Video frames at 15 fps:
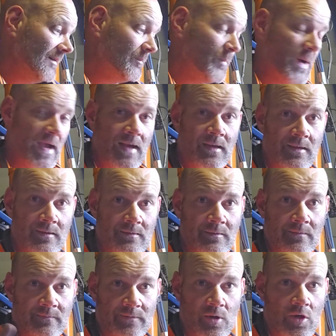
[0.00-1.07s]
Paint it,
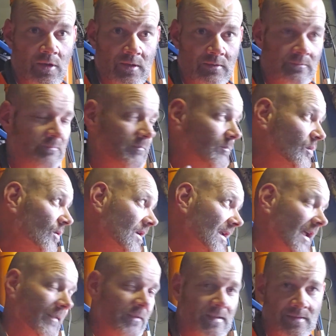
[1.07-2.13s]
flock it, put it
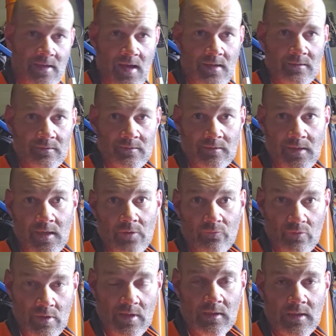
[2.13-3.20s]
out in the sun, let it
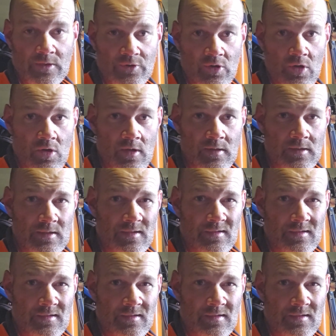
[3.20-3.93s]
really dry.